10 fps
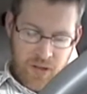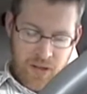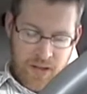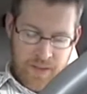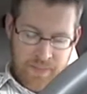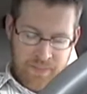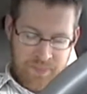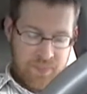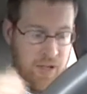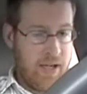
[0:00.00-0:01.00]
Um,
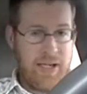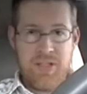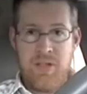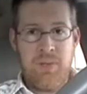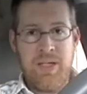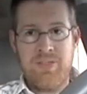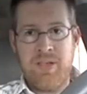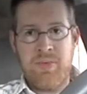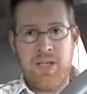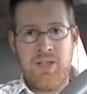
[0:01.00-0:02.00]
I guess you can apply the
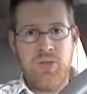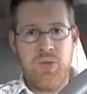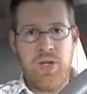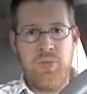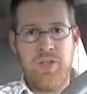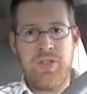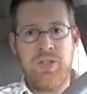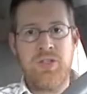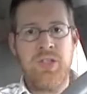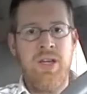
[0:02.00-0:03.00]
same thing to Reed
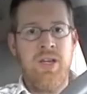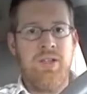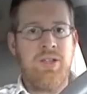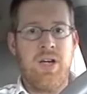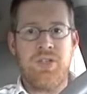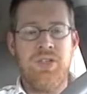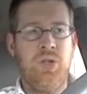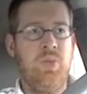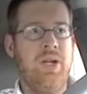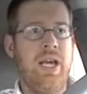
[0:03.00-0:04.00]
Richards, Doctor
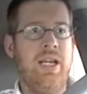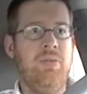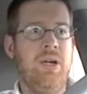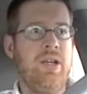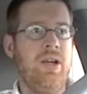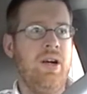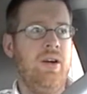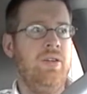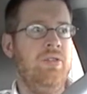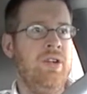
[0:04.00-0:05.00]
Doom, and anybody
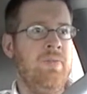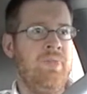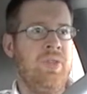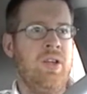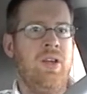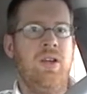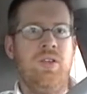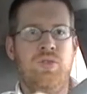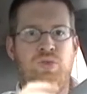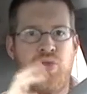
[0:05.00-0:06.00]
of
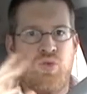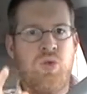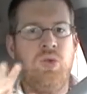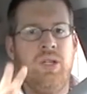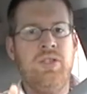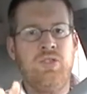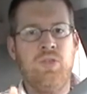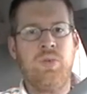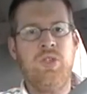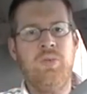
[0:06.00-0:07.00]
truly
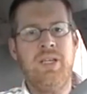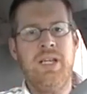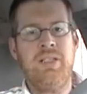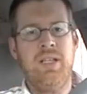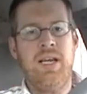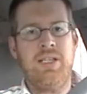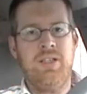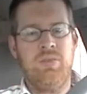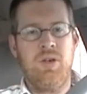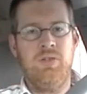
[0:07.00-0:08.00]
superhuman intellect
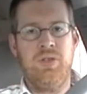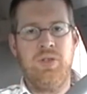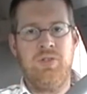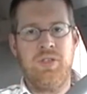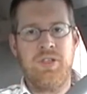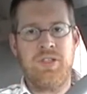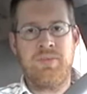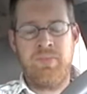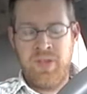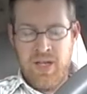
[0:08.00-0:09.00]
in the Marvel Universe.
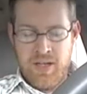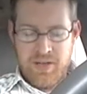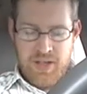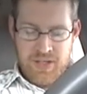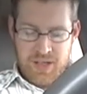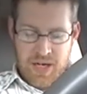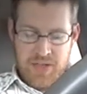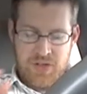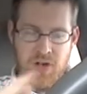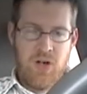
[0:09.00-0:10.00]
These
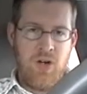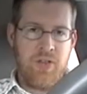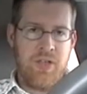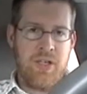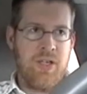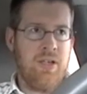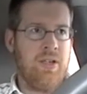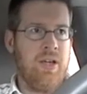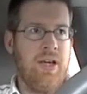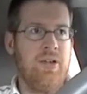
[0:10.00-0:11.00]
guys are all
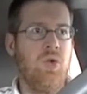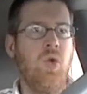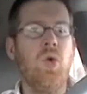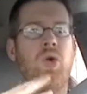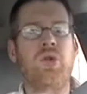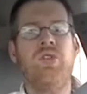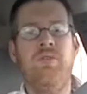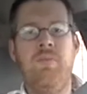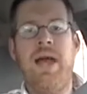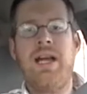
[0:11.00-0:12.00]
thinking at orders
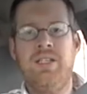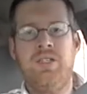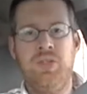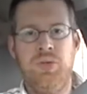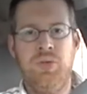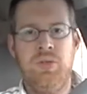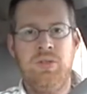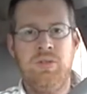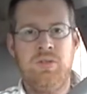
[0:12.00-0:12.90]
of magnitude